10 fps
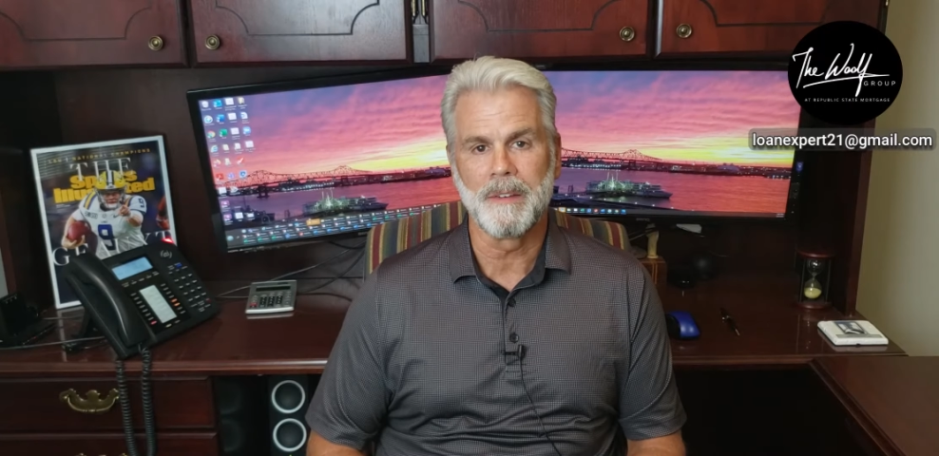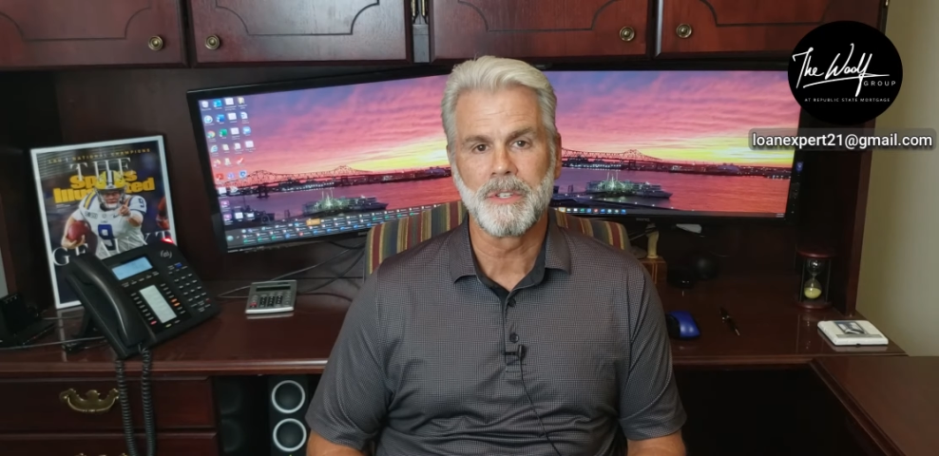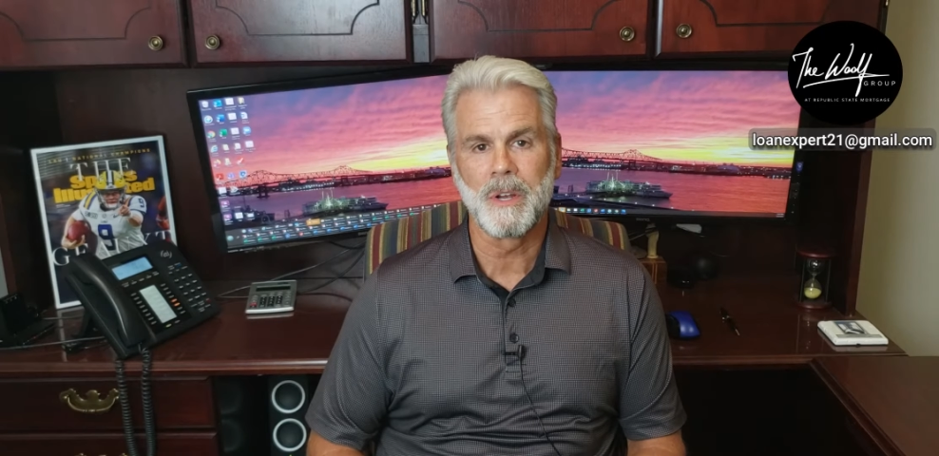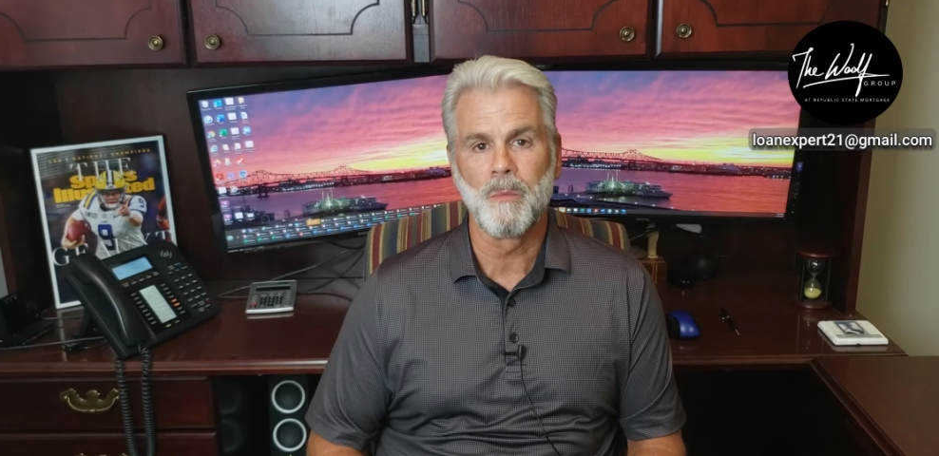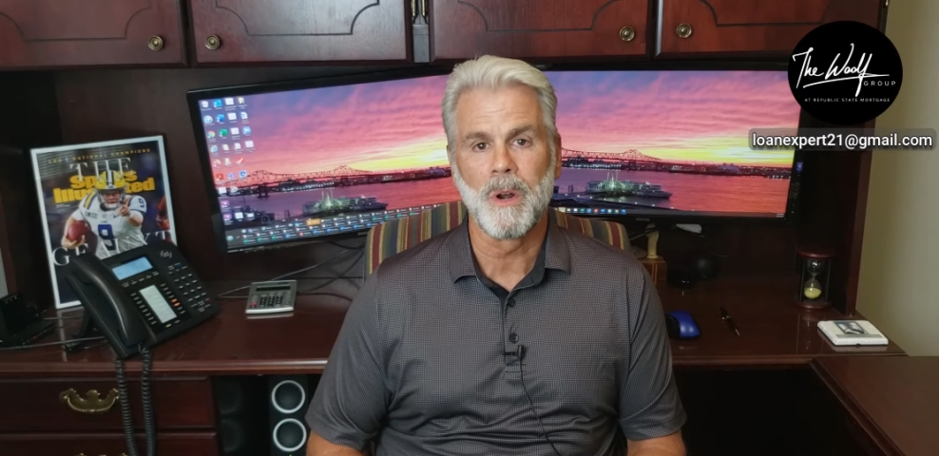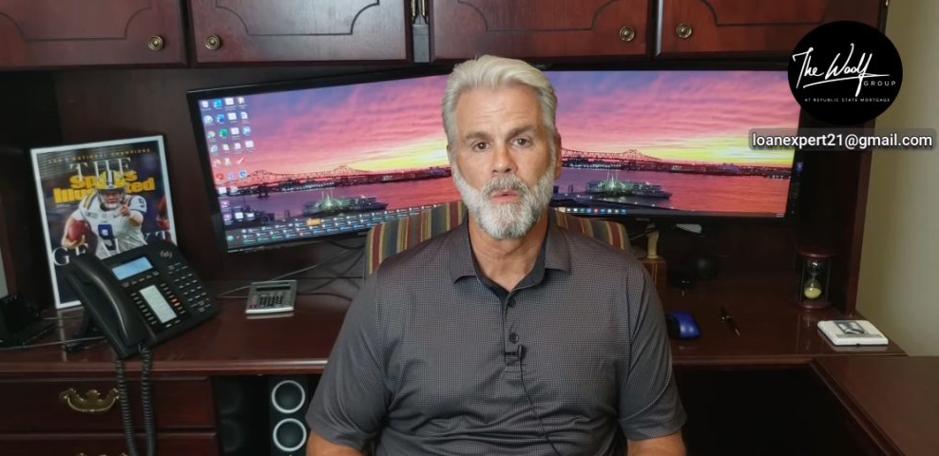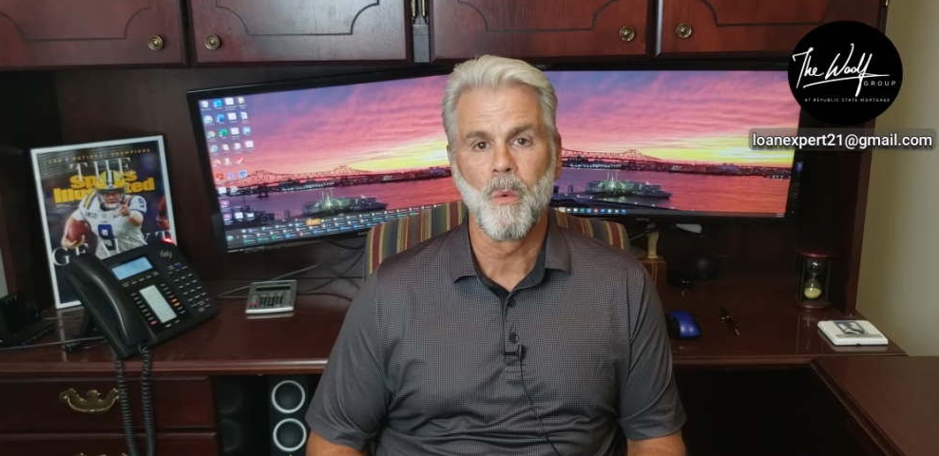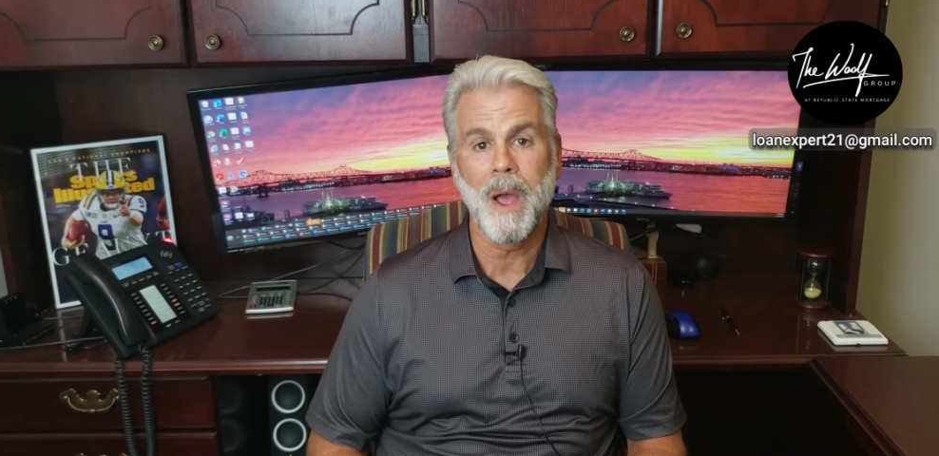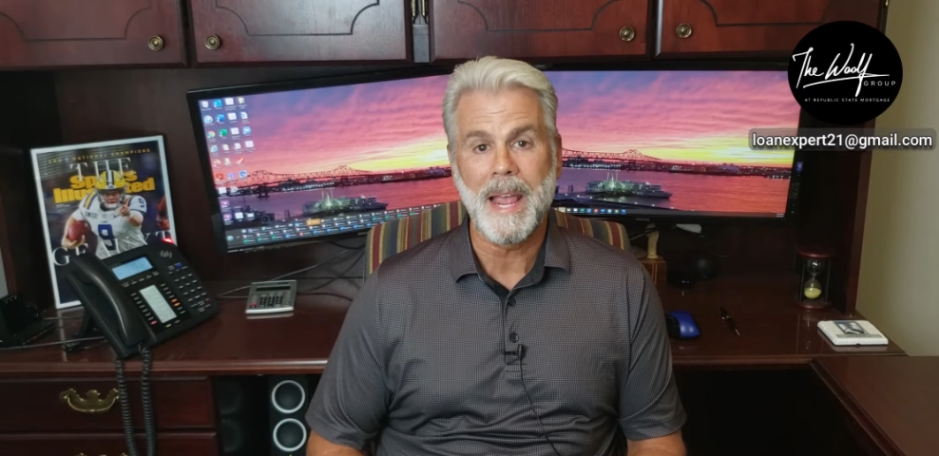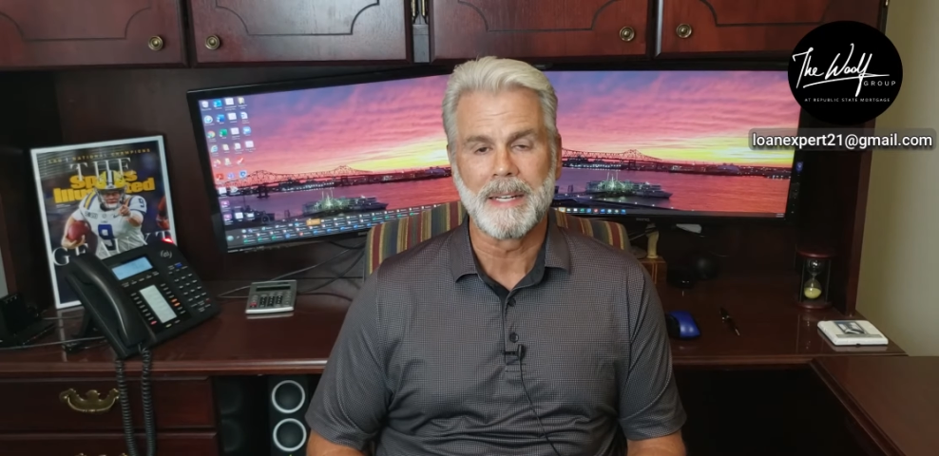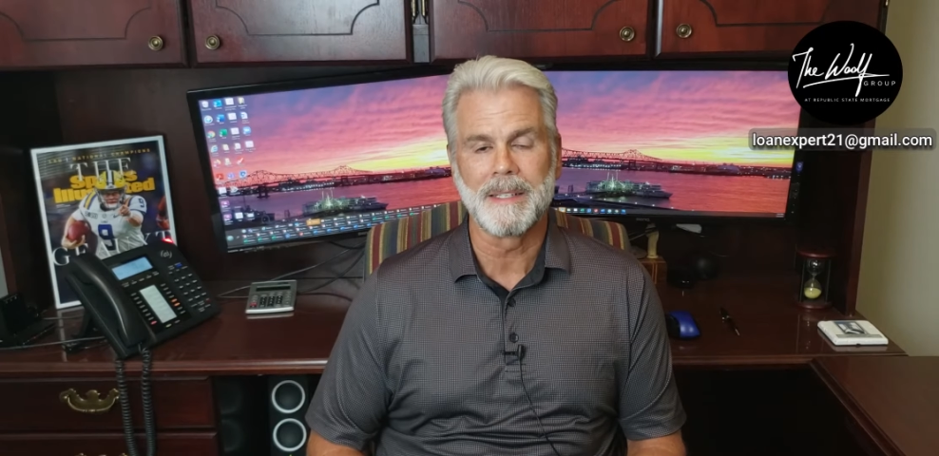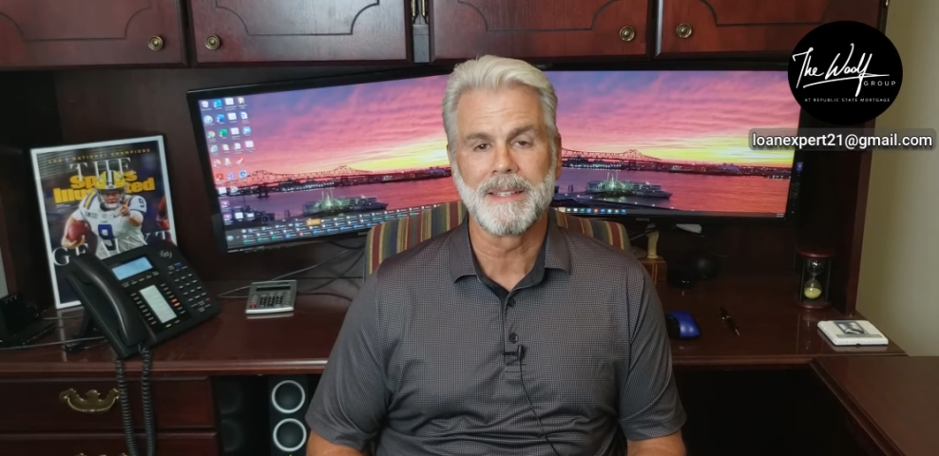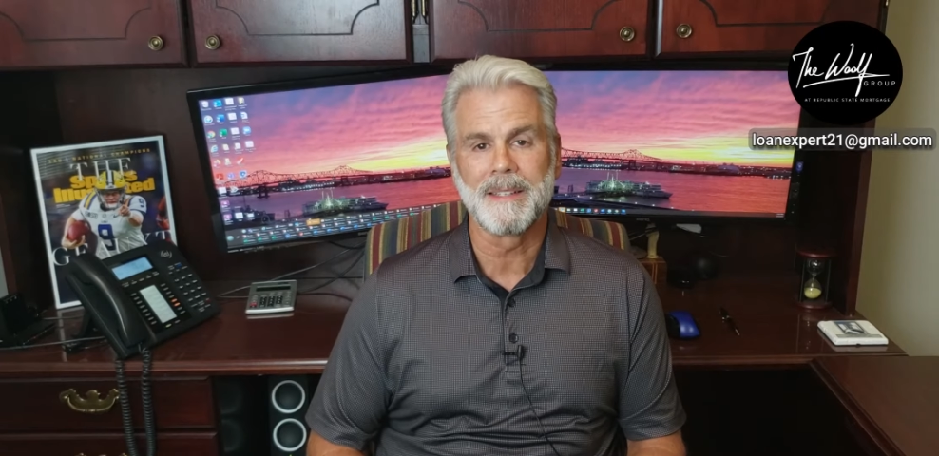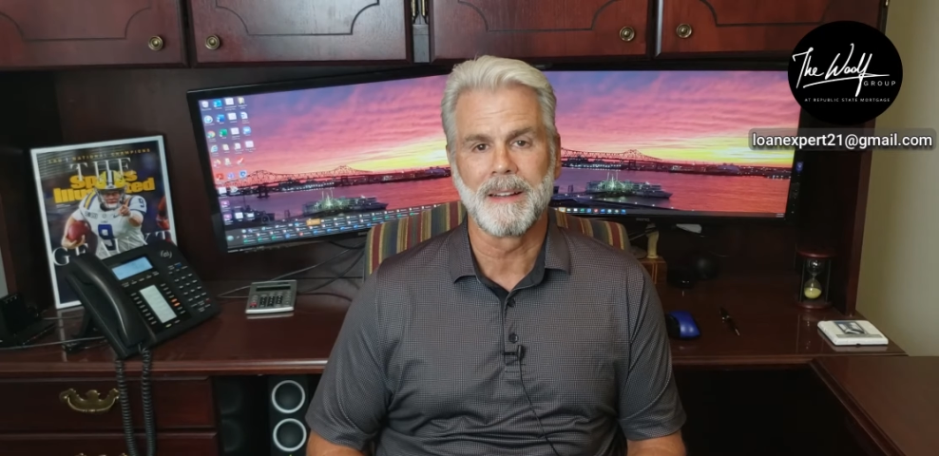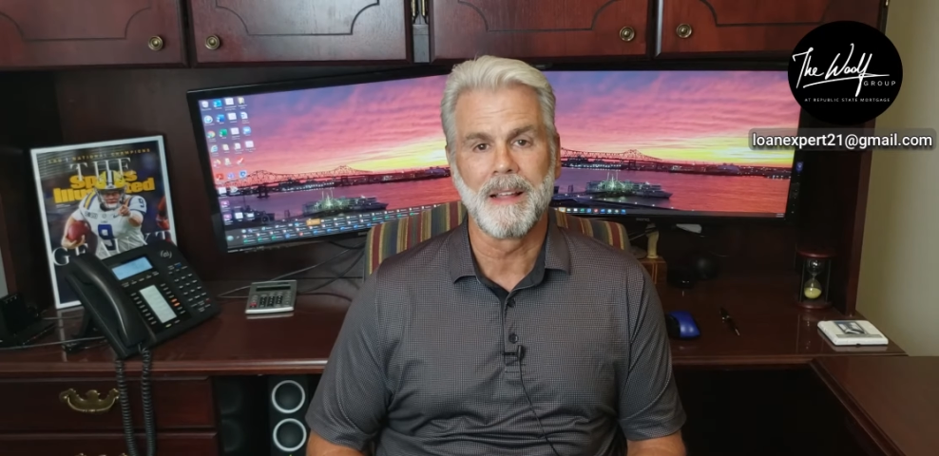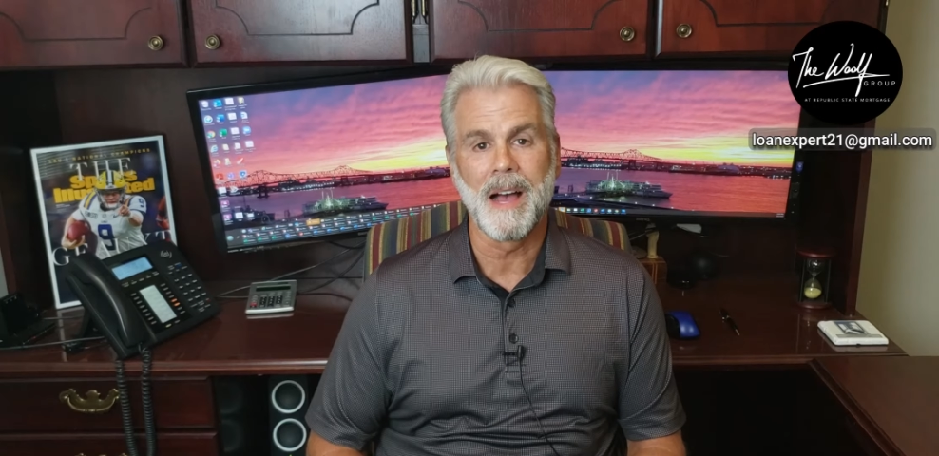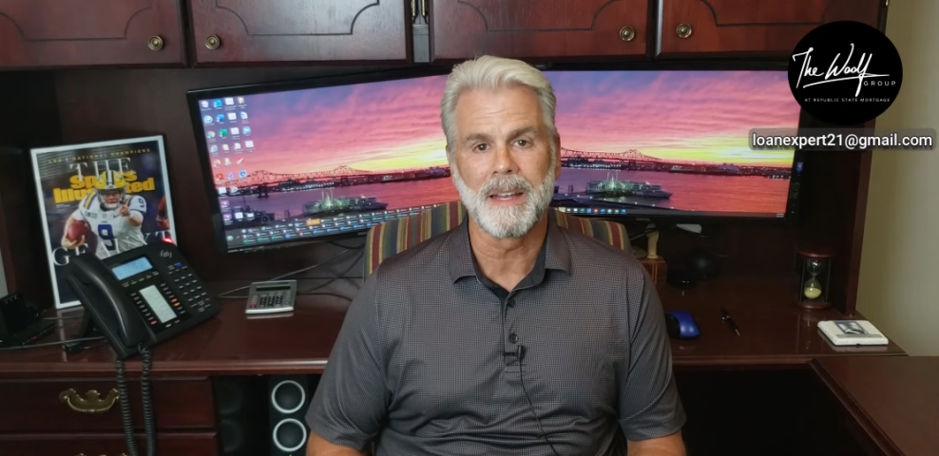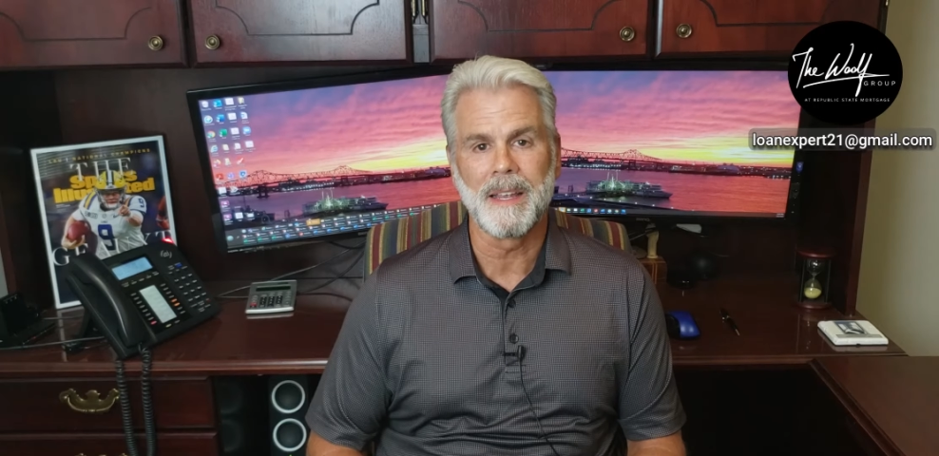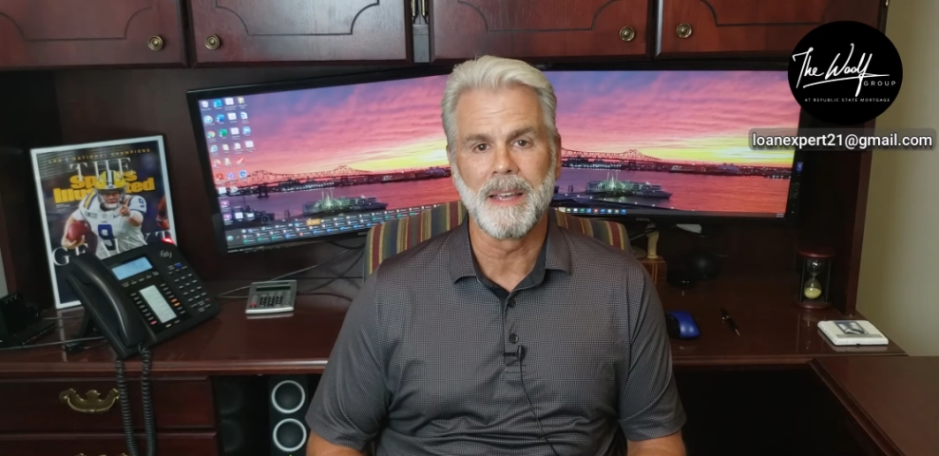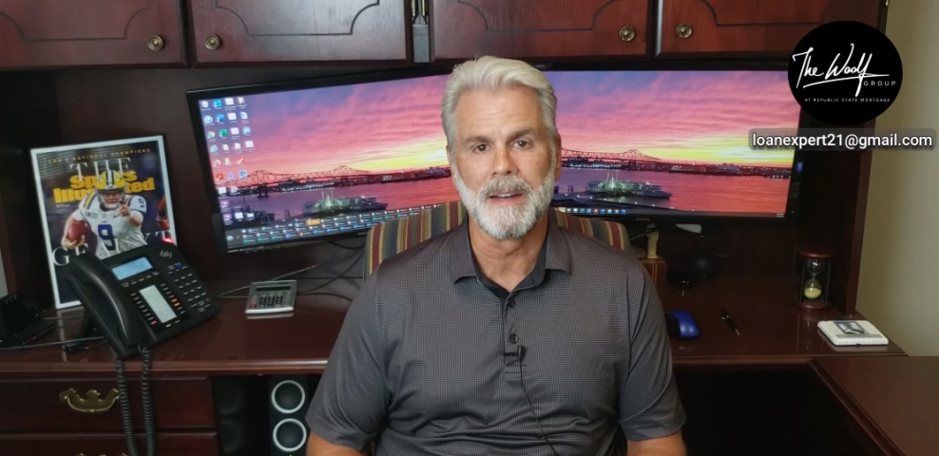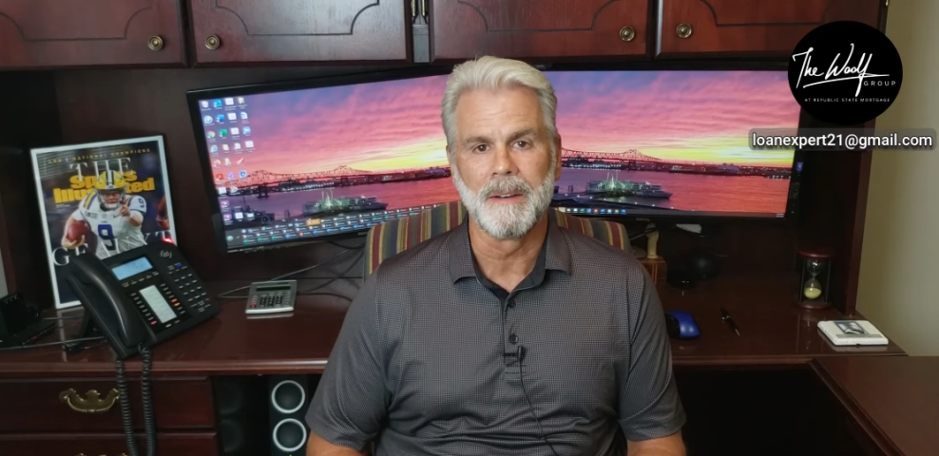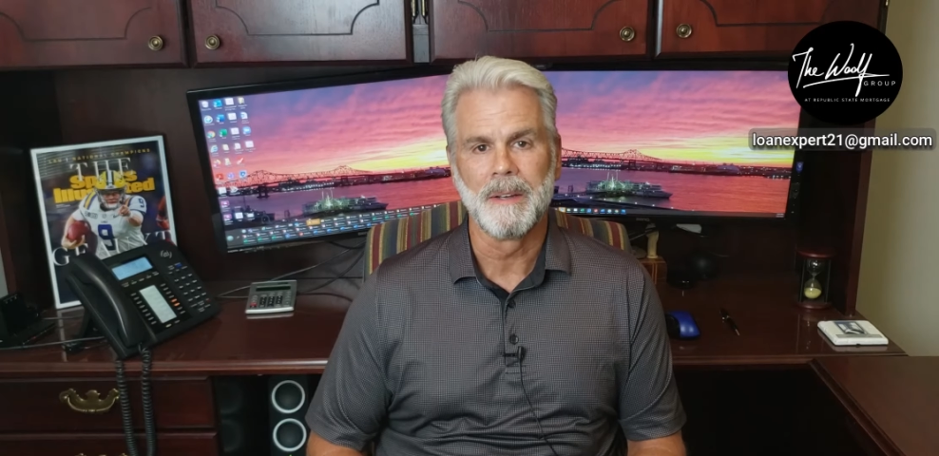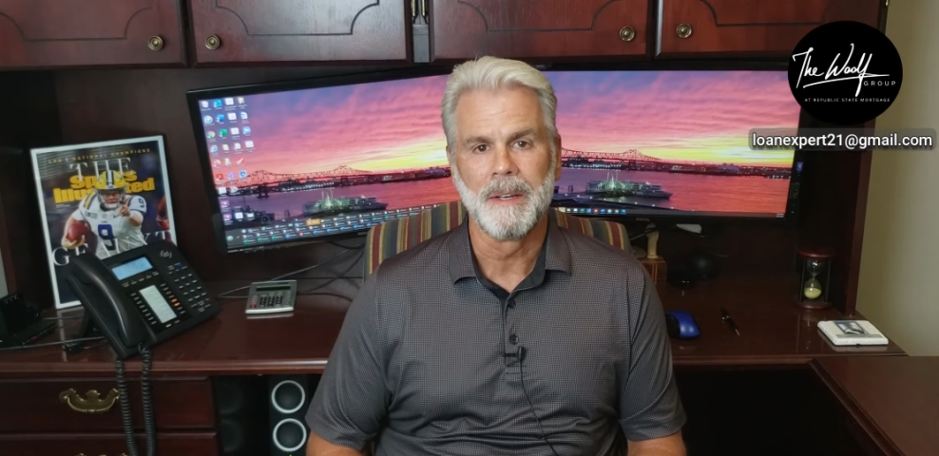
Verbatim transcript: if someone waits to lock in.